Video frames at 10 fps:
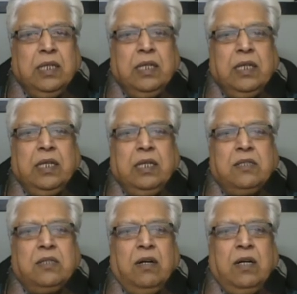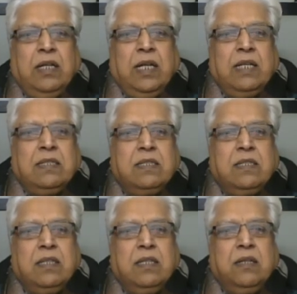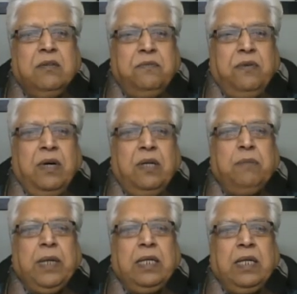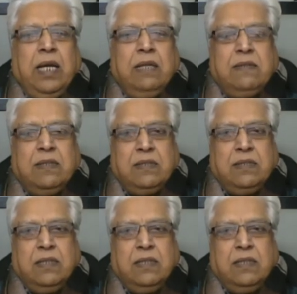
It is called as fall by lysis